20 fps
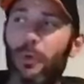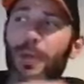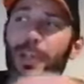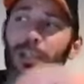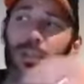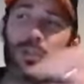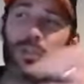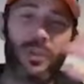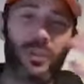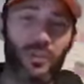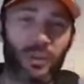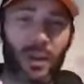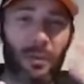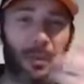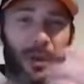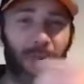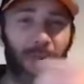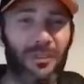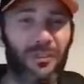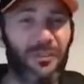make sure the drain
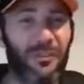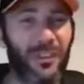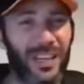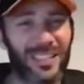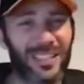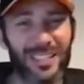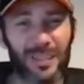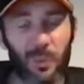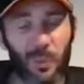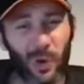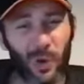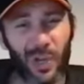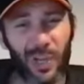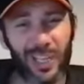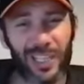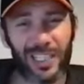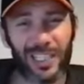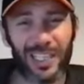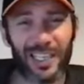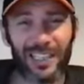pipes are fixed and
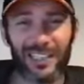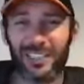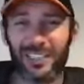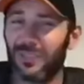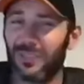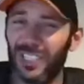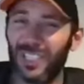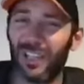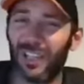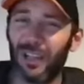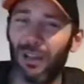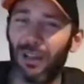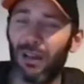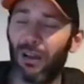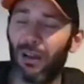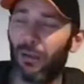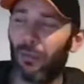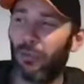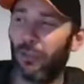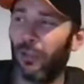working. There's obviously a
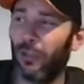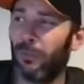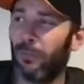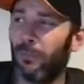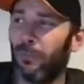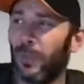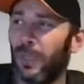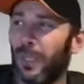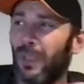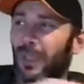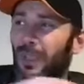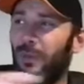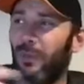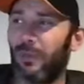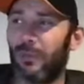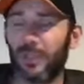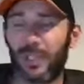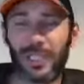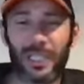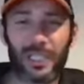lot of them.
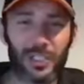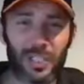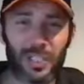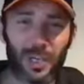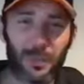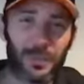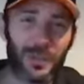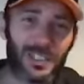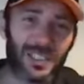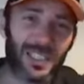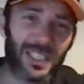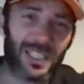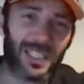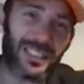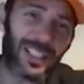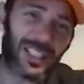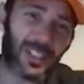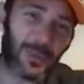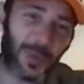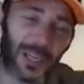We've got to get cherry picks in,
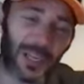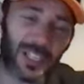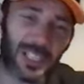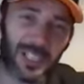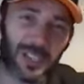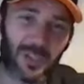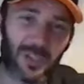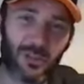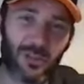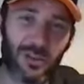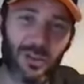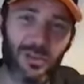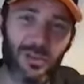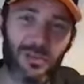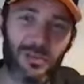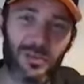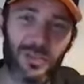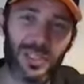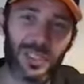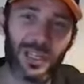take specialist
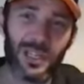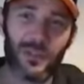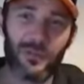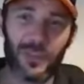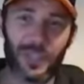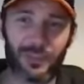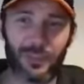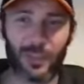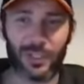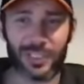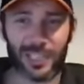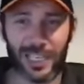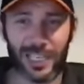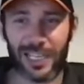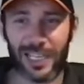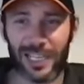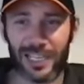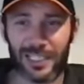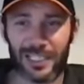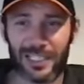crews. They've got to take
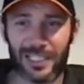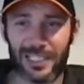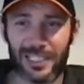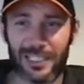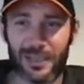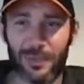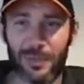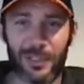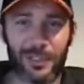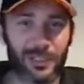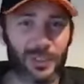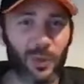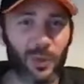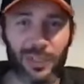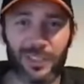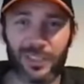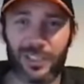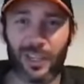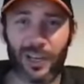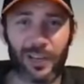care of the It's all
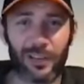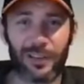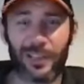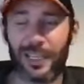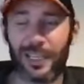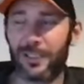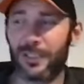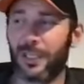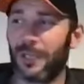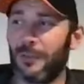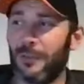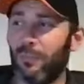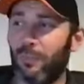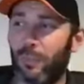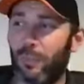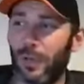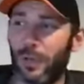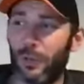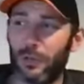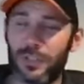those kind of things.
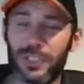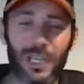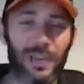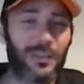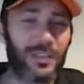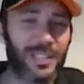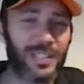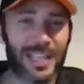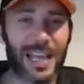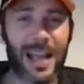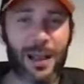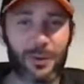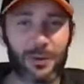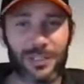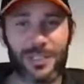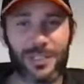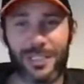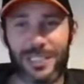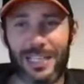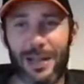But it will save us
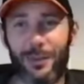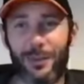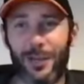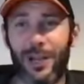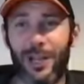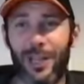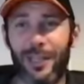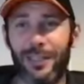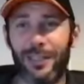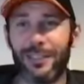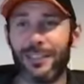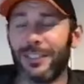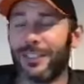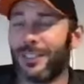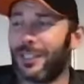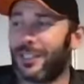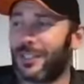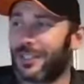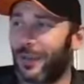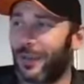thousands down the line.
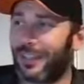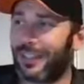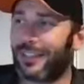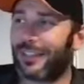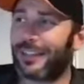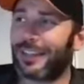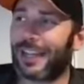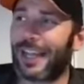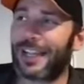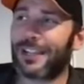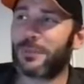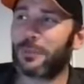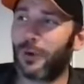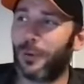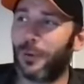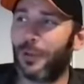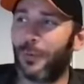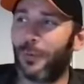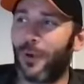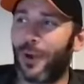So I think that's
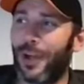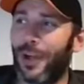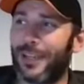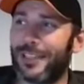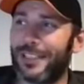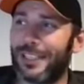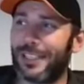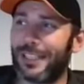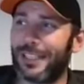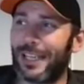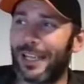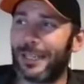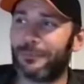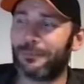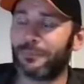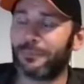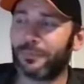probably why I didn't get